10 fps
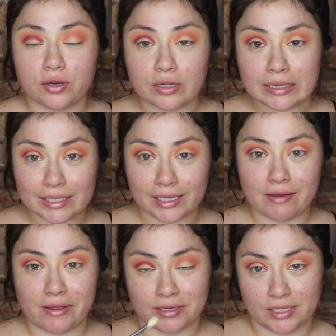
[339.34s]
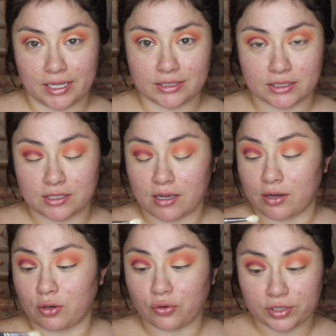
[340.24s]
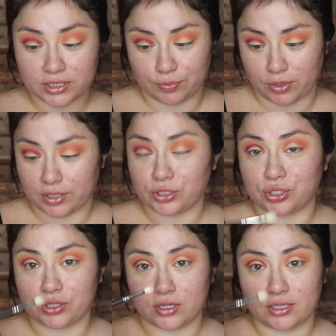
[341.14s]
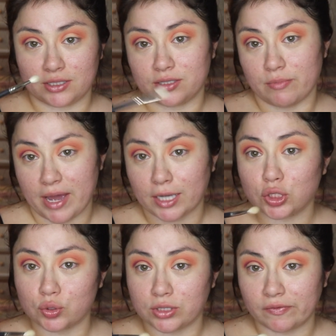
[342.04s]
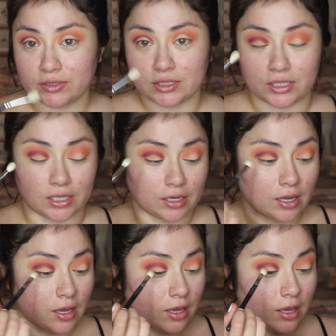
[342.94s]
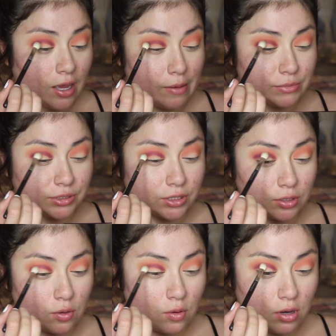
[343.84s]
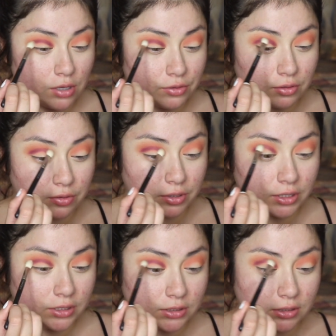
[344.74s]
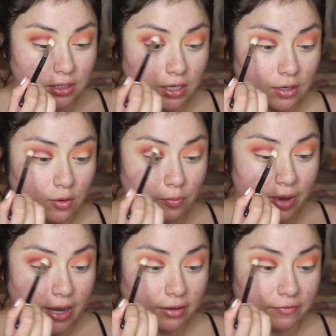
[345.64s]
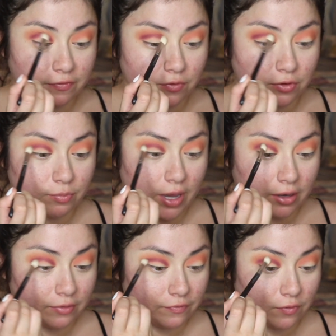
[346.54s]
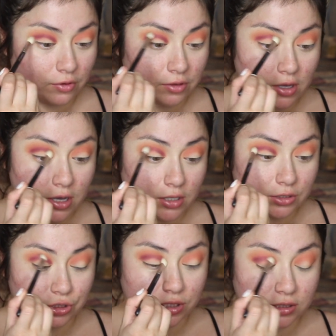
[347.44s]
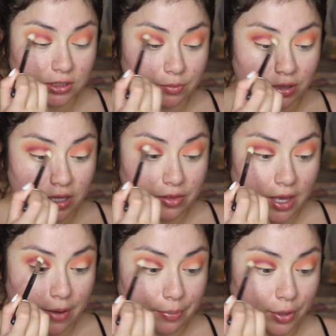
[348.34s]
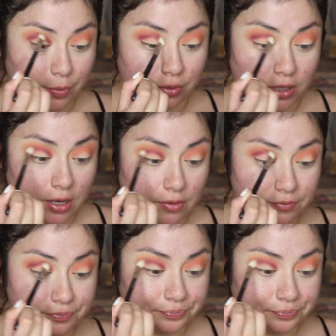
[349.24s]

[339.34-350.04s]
clean, dense crease brush, this is the MAC 217, I'm just gonna go on the crease and go back and forth, just to blend that purple out.